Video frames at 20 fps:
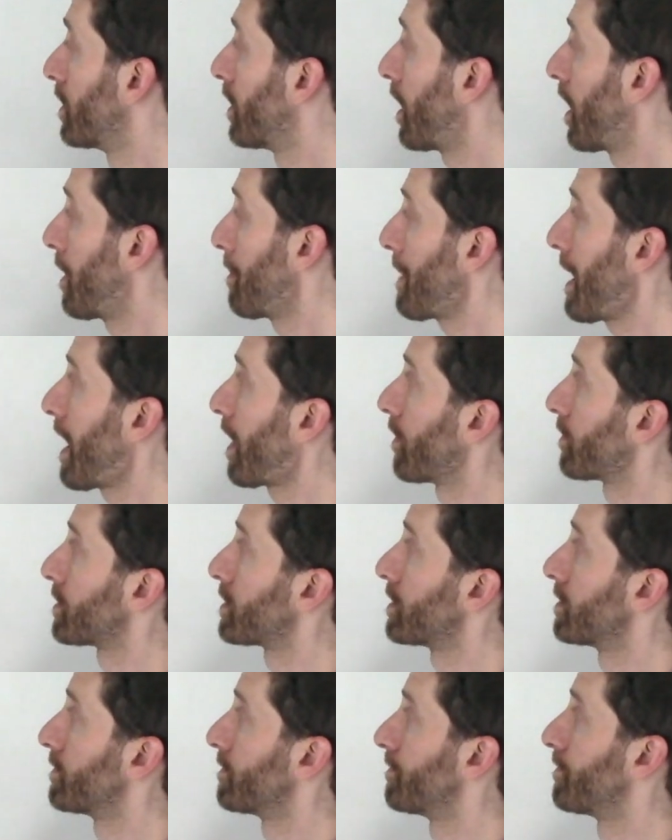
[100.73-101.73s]

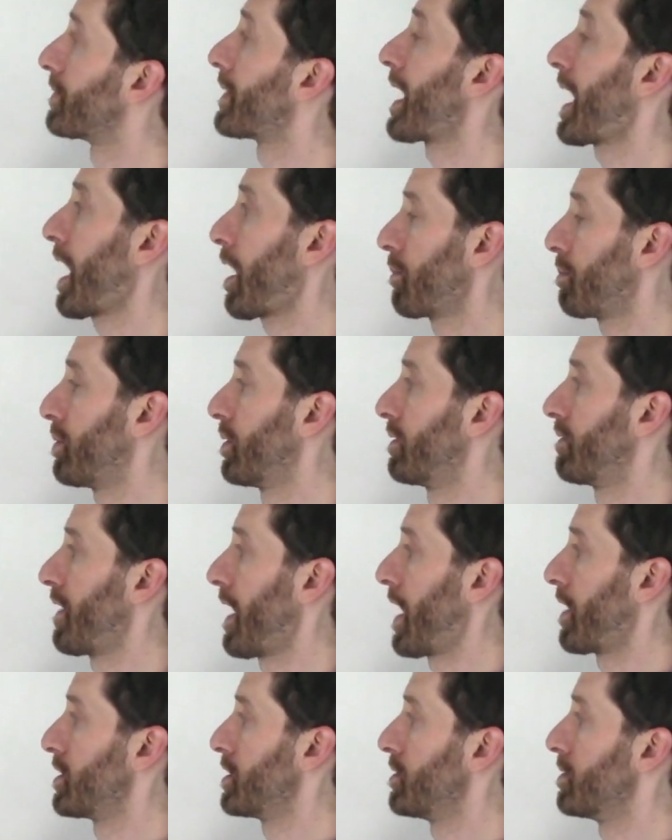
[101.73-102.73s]
amount, output
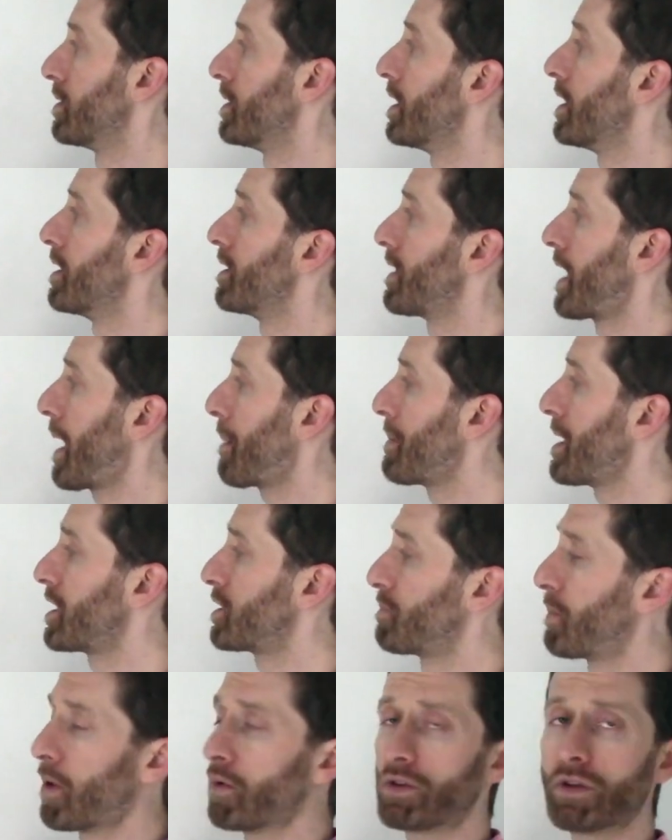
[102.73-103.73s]
value. That
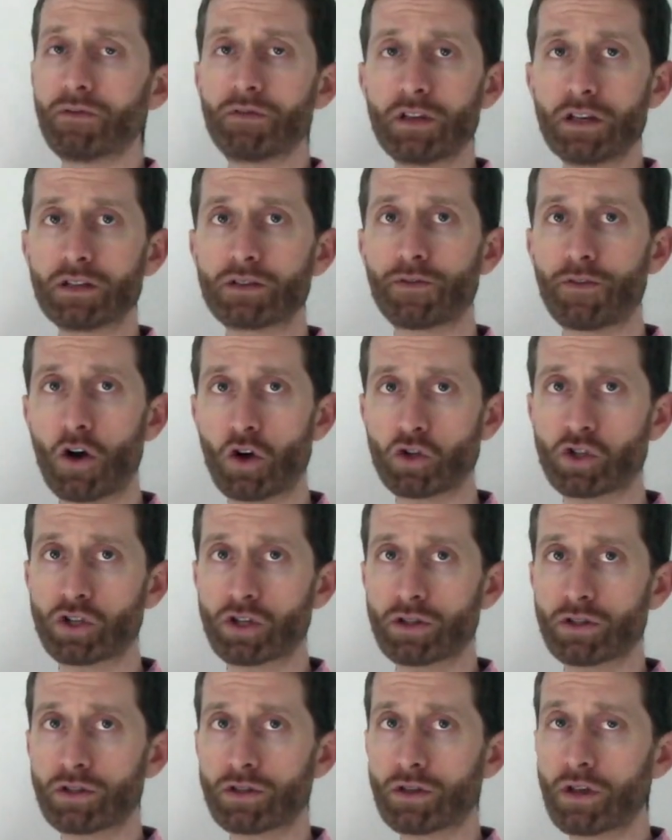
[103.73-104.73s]
makes both of these
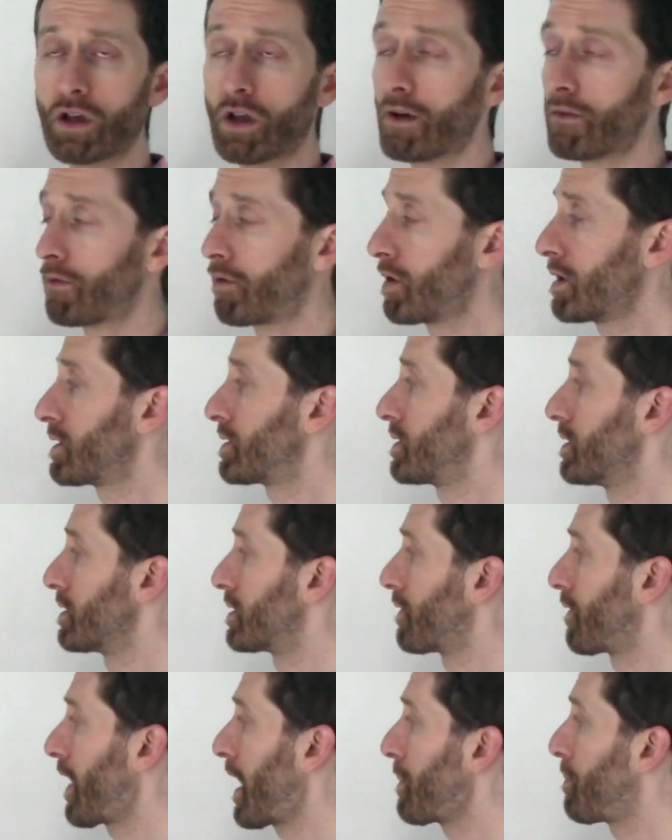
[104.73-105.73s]
functions. For instance,
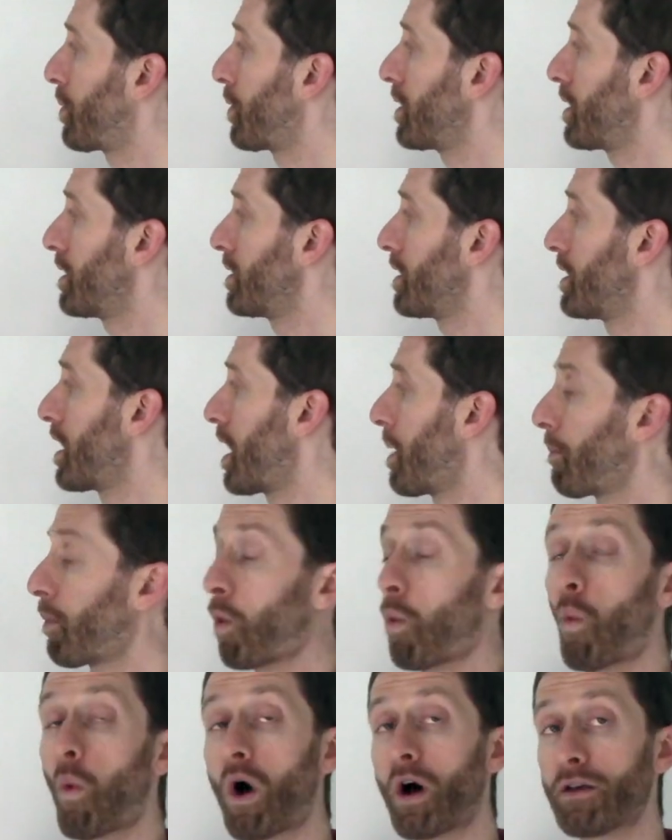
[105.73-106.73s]
if I put in the number
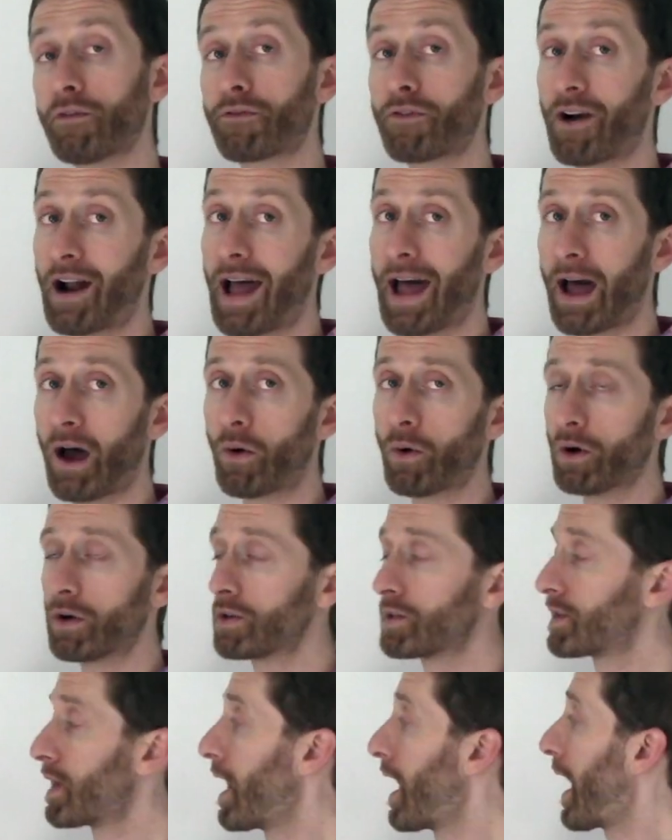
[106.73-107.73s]
1 for
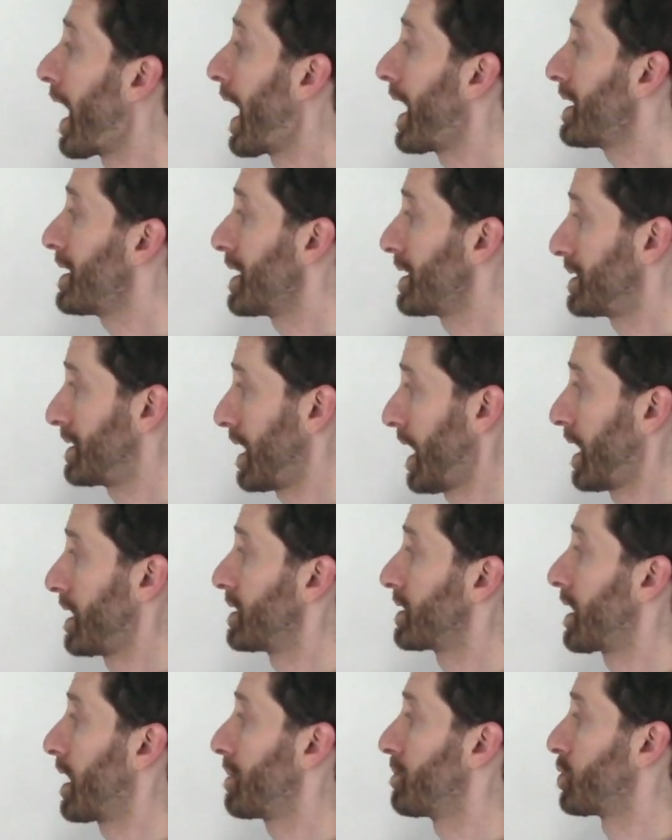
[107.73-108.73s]
hours, I'd get
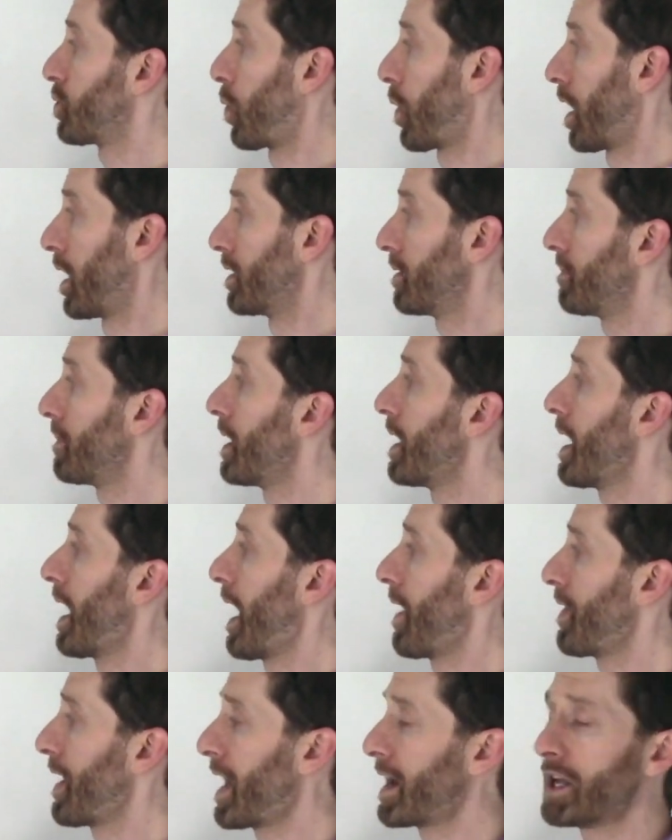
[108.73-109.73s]
10 times 1,
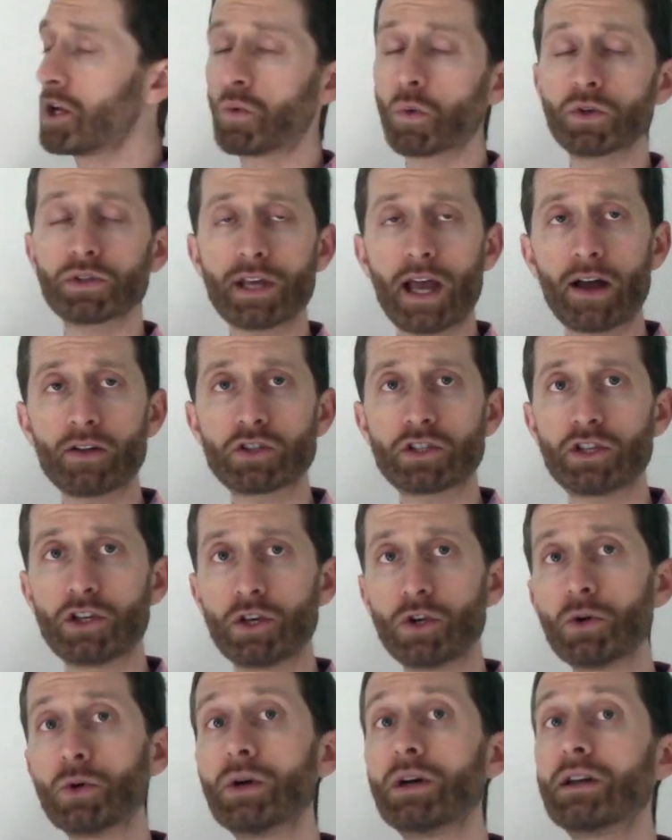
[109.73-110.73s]
and that equals out
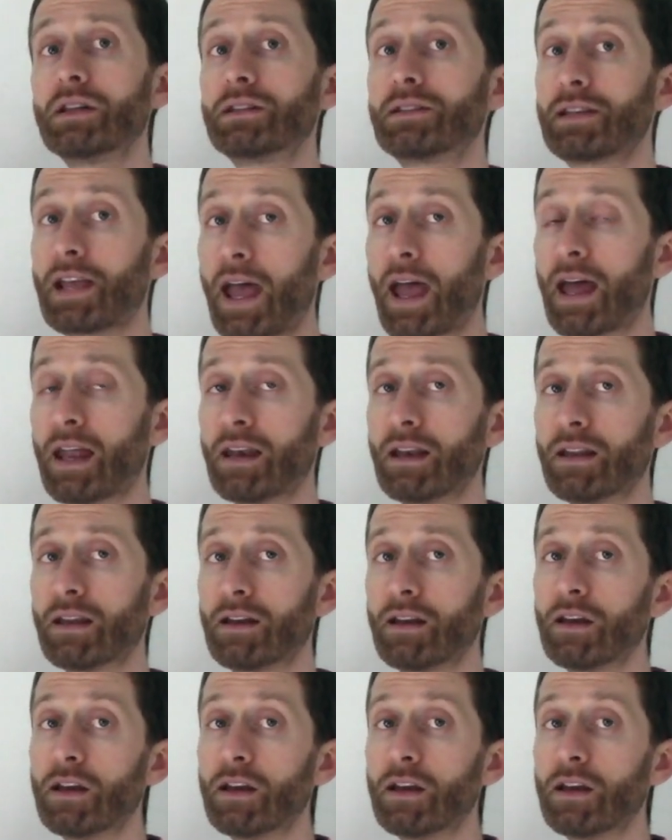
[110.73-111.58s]
to 10.